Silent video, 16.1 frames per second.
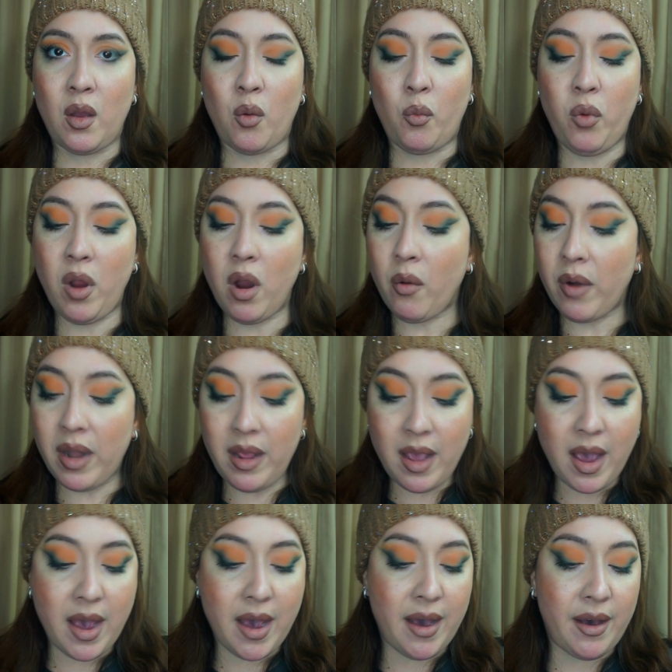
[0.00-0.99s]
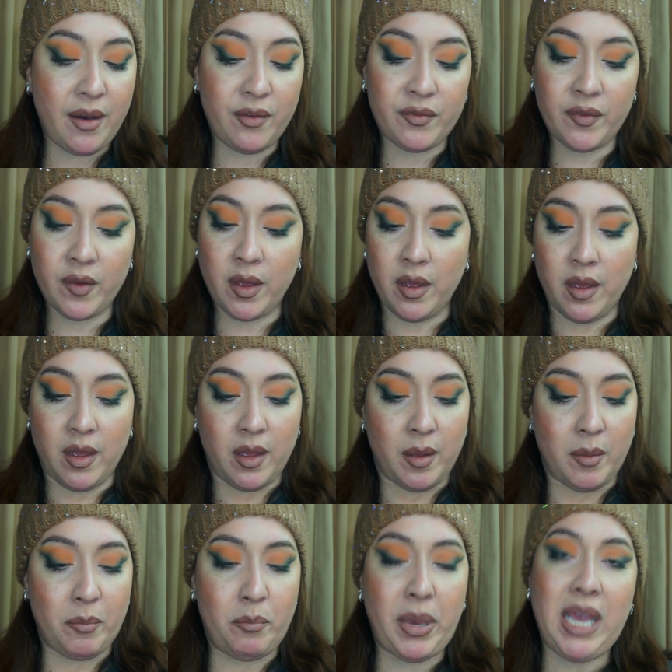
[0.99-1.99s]
We already have
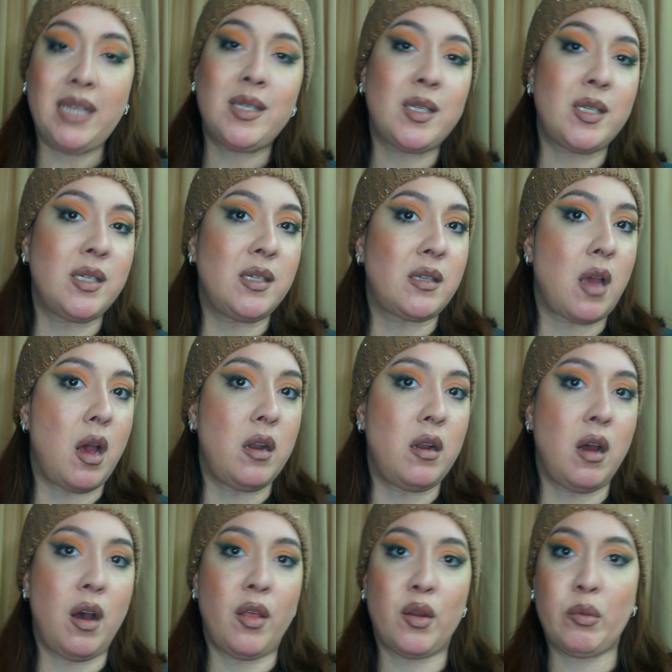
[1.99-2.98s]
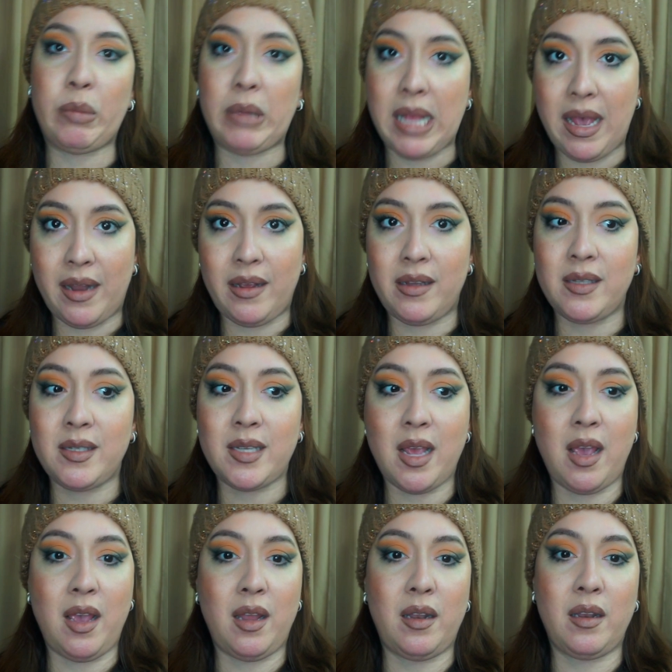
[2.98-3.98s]
bases on other planets,
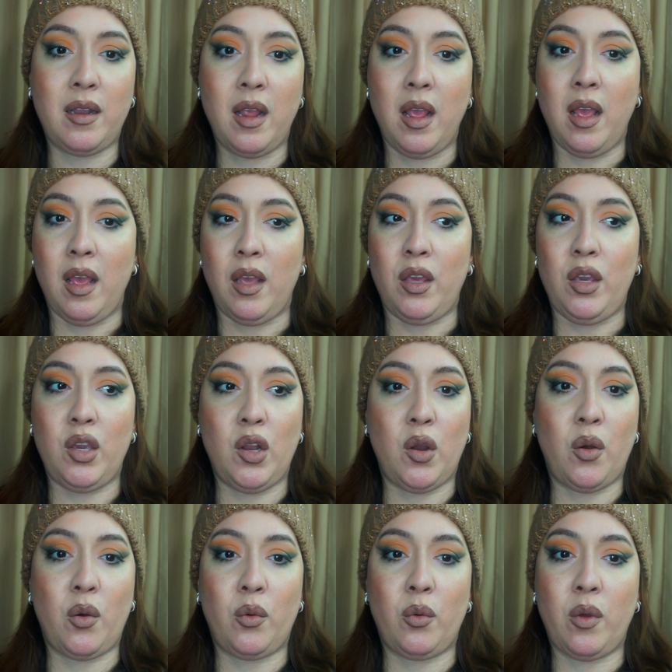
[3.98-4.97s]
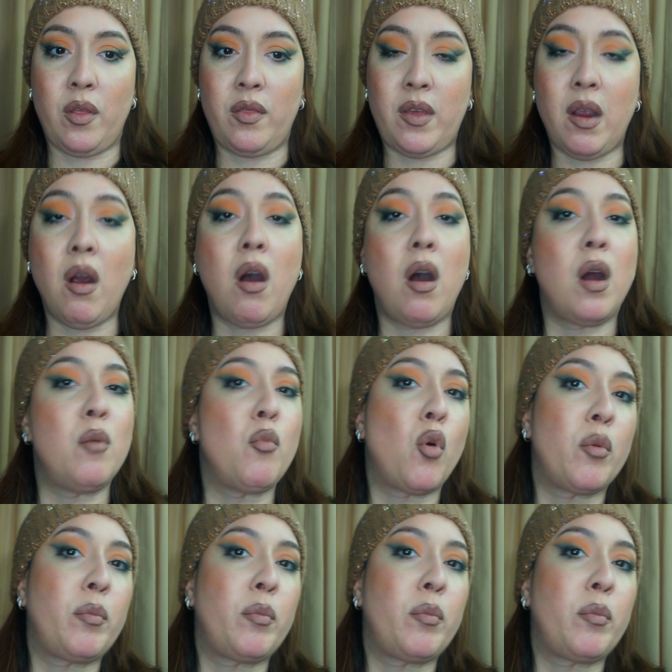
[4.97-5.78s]
and there are more